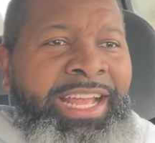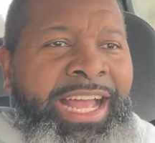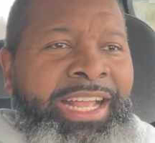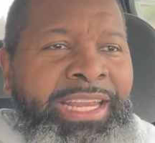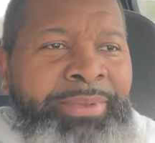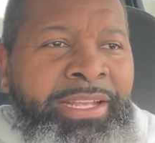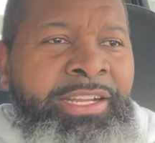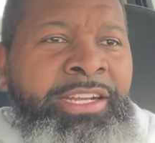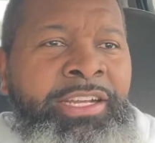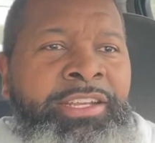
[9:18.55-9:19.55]
How can it be
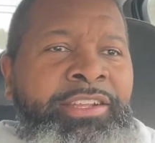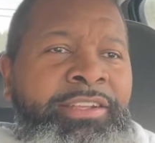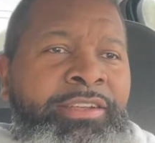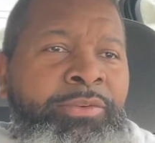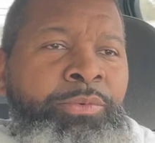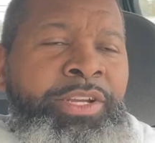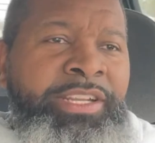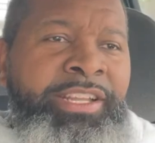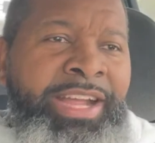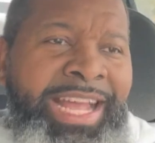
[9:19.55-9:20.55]
good
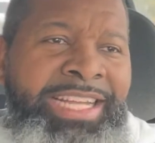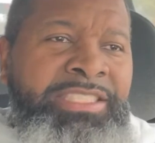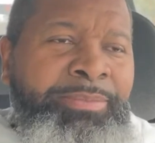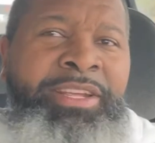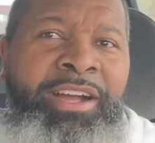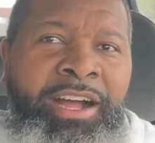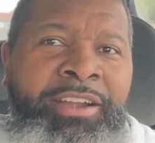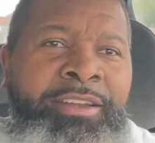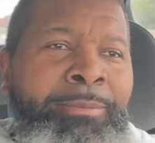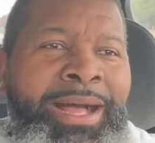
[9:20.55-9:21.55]
when there has to be an
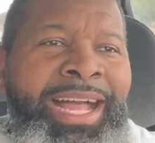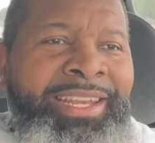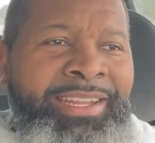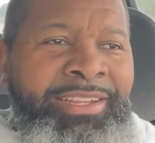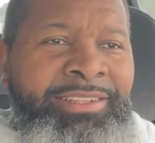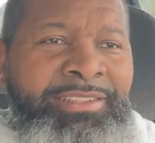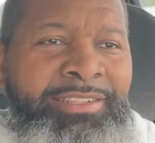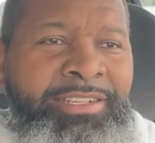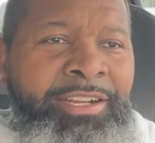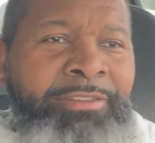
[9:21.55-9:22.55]
undermining
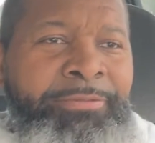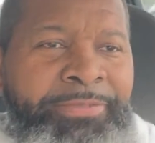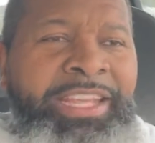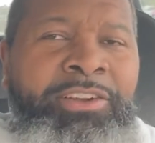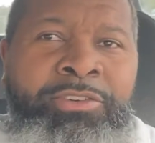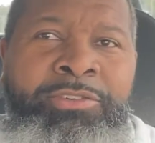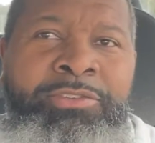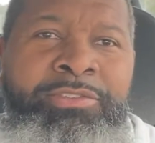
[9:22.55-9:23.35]
of fecal